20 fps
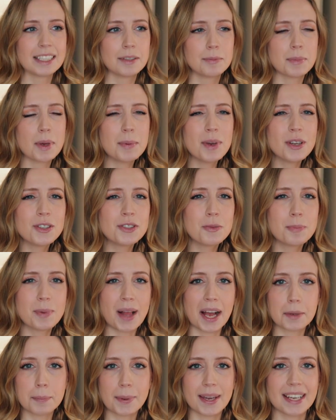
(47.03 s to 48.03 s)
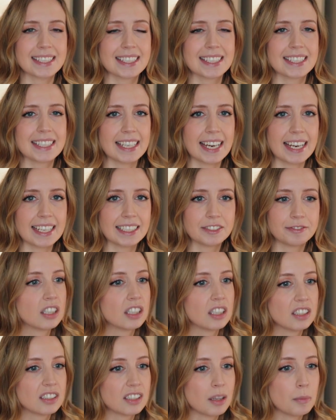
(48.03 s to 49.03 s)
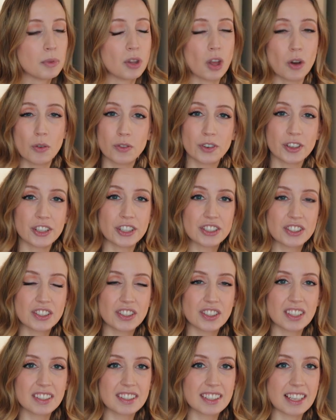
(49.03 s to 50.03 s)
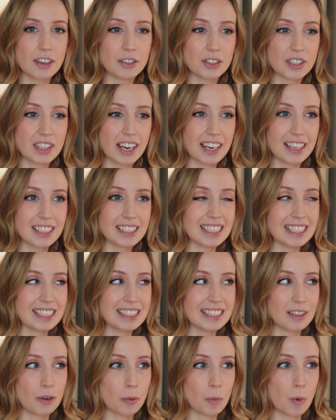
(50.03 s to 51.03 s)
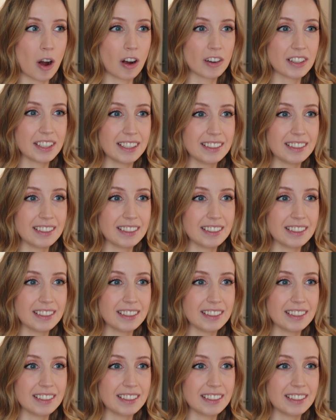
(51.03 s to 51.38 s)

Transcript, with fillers: Maybe I'll do black pants today some loafers sound nice, easy to walk